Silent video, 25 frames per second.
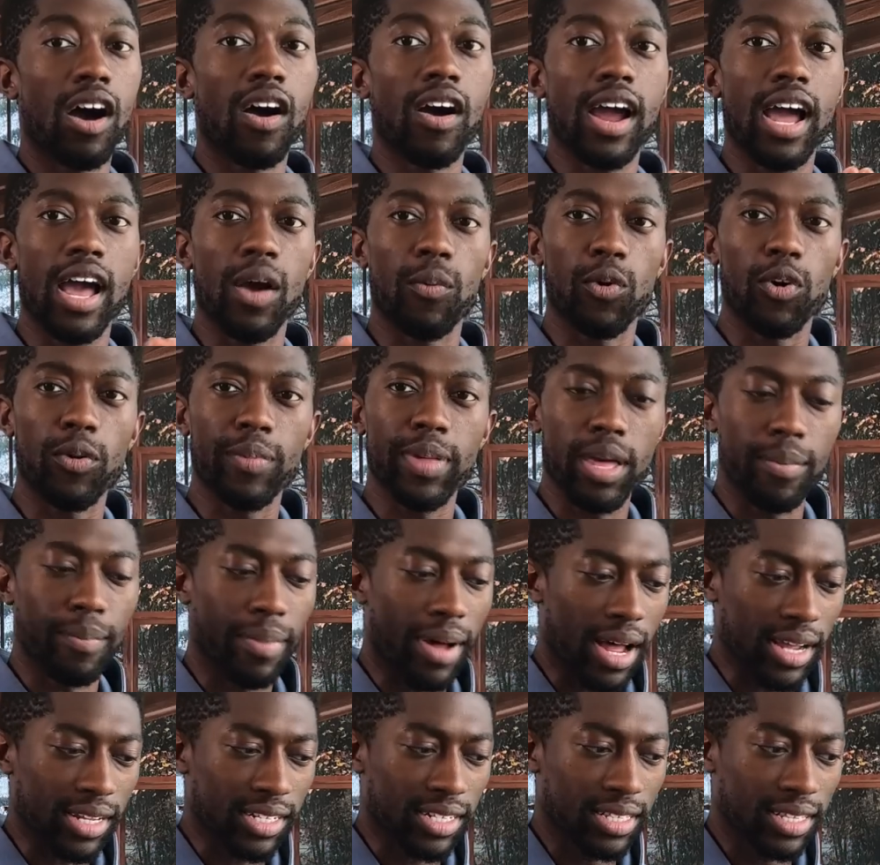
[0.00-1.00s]
All right, I will be
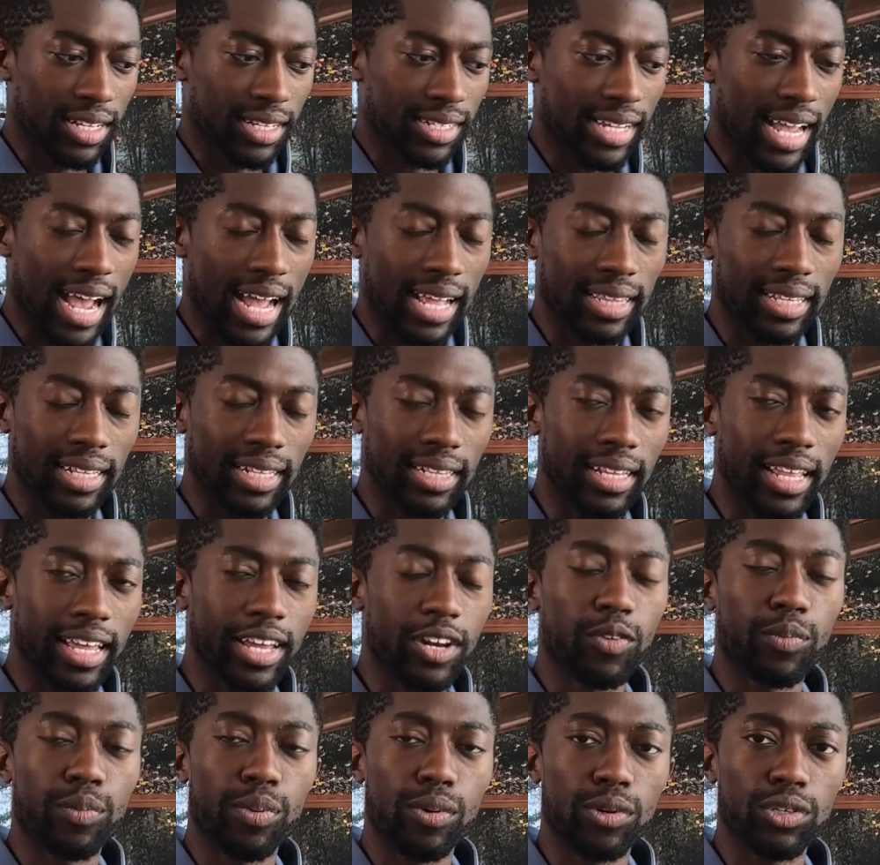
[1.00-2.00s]
unboxing this at the
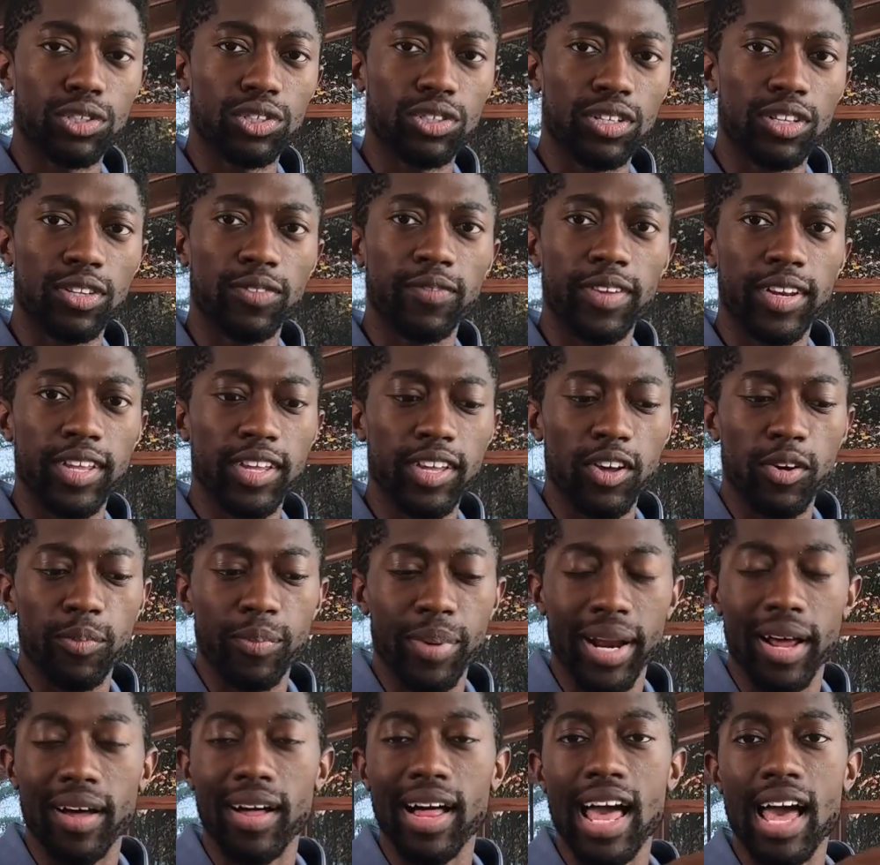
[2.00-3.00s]
later portion of the video,
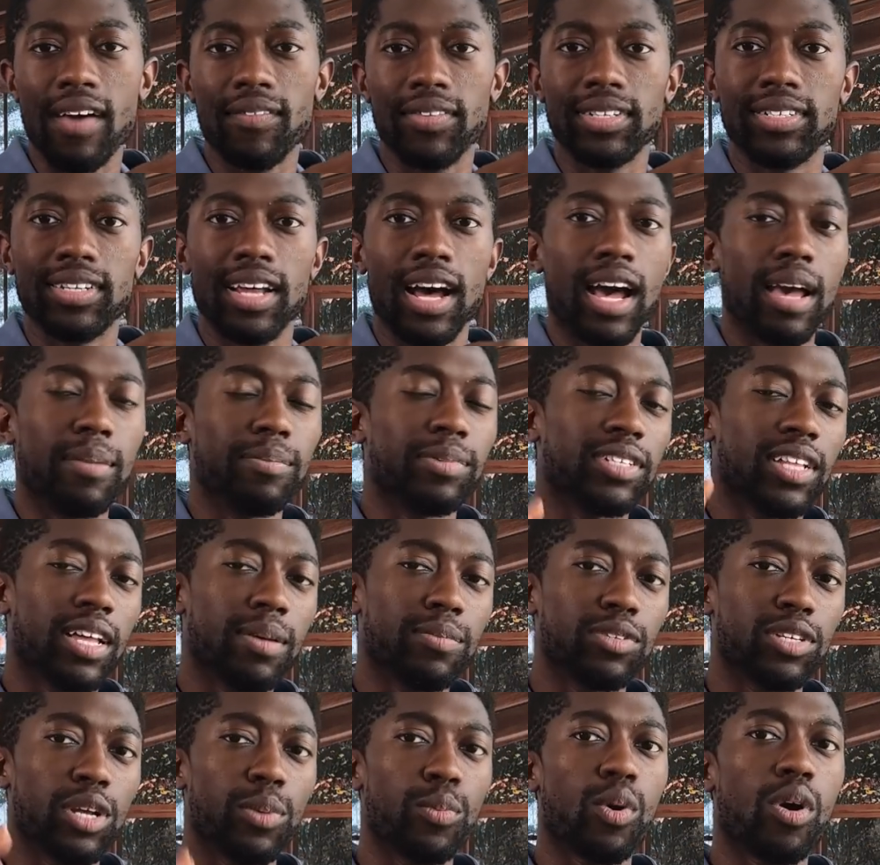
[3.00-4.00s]
but I'll have a
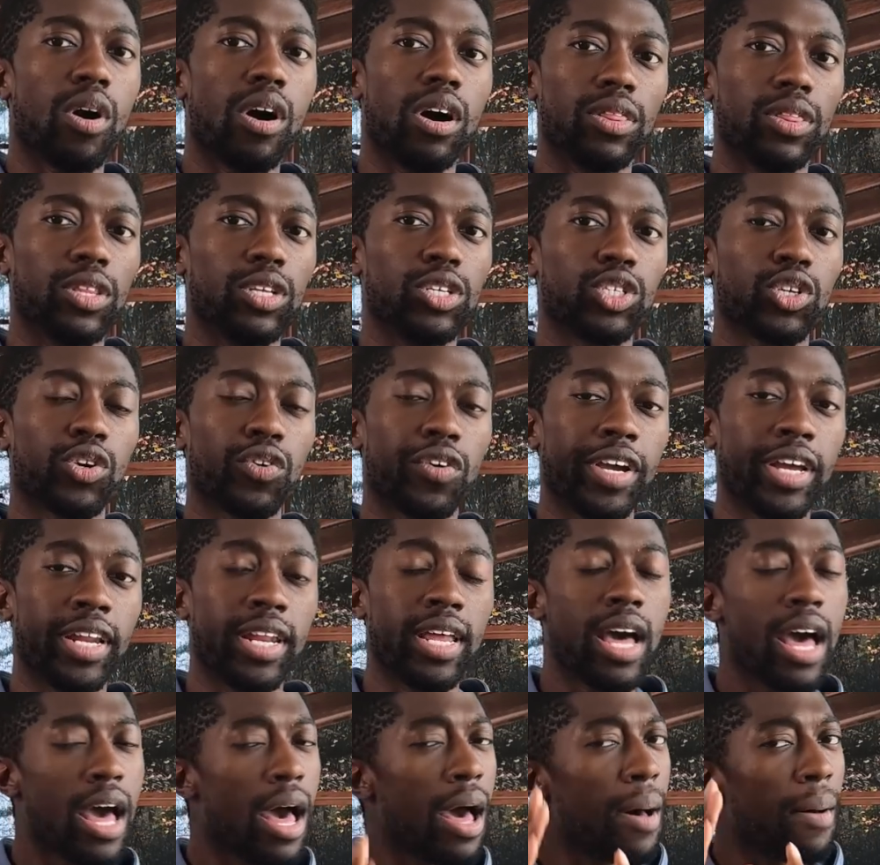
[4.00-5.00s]
timestamp somewhere on the screen.